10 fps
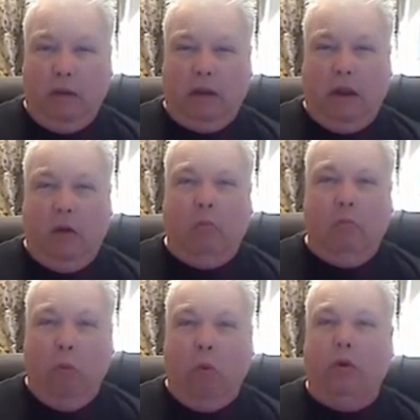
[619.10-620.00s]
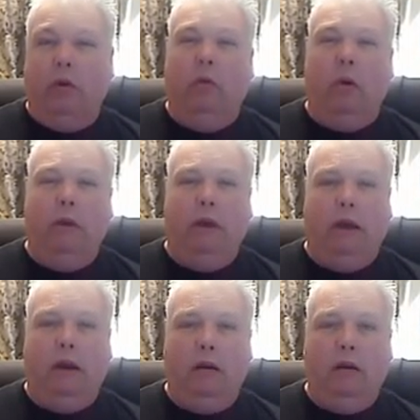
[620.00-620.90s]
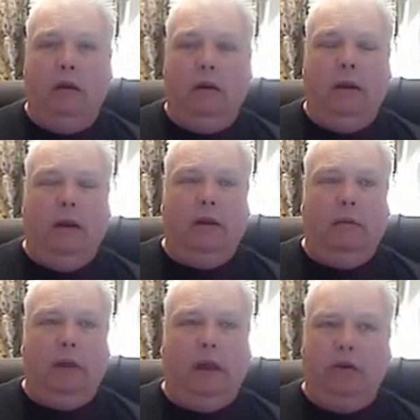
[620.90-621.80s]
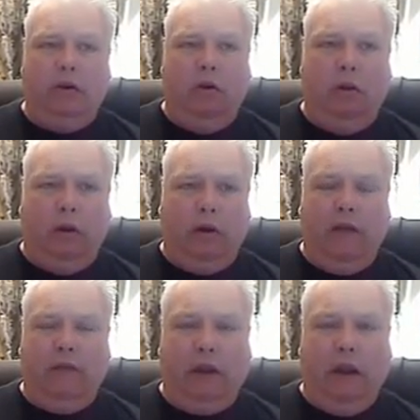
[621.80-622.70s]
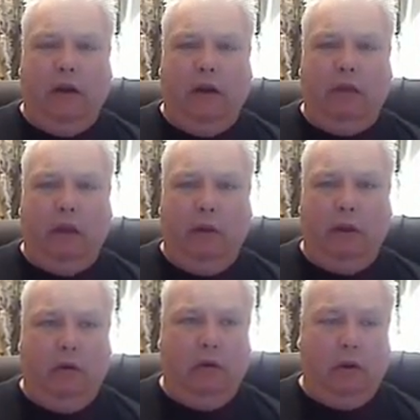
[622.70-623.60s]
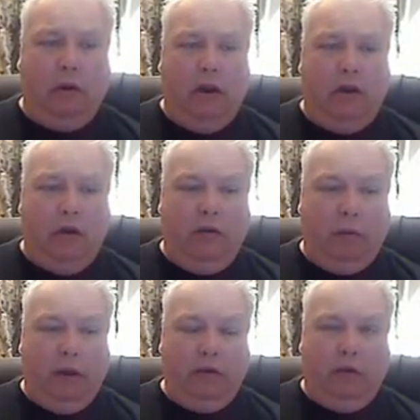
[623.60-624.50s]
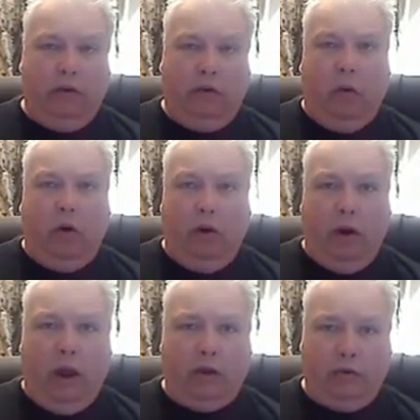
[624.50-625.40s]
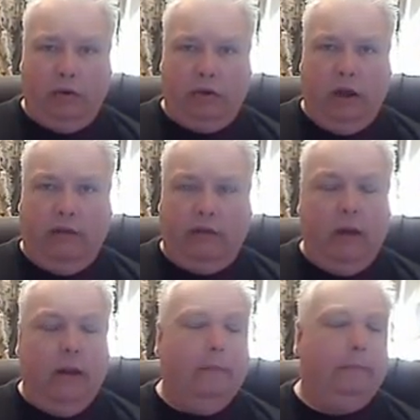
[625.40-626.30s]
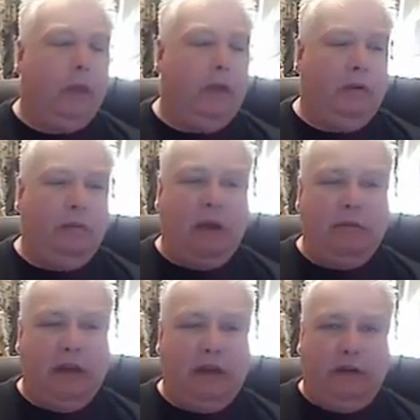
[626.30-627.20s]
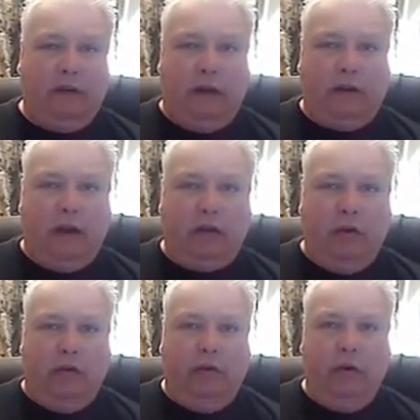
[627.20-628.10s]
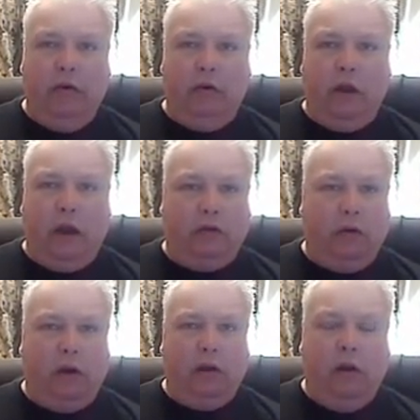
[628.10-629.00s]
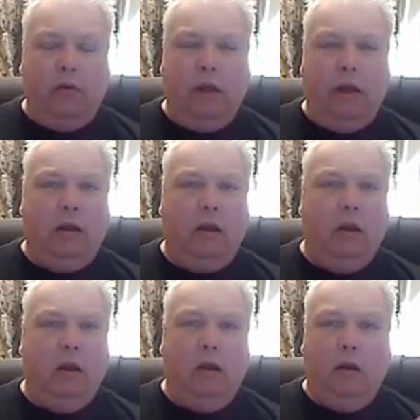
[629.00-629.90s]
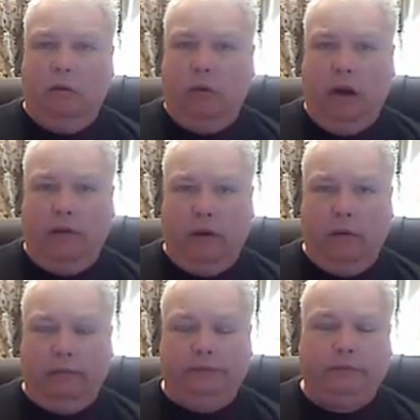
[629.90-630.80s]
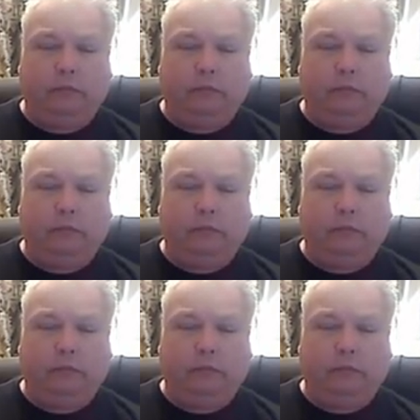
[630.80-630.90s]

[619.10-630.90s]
Think about that, more than what we needed. Because you're no longer having to carry everything with you, you have a place to store your extra stuff. Sometimes that's extra food, extra clothing, whatever.